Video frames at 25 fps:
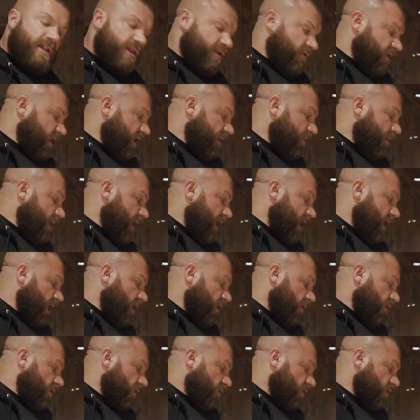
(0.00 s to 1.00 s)
3
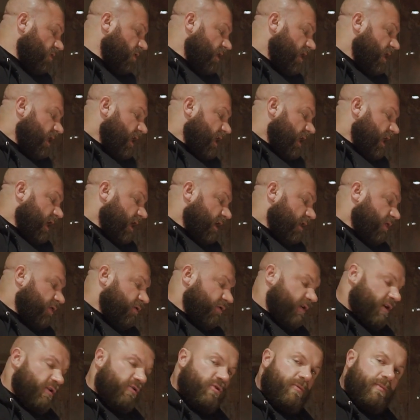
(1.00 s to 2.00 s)
bagels and
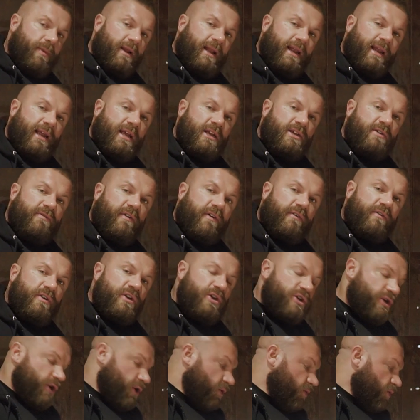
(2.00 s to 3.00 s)
300 millilitres of
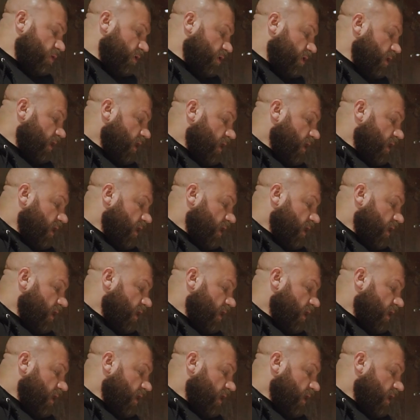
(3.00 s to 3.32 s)
orange juice.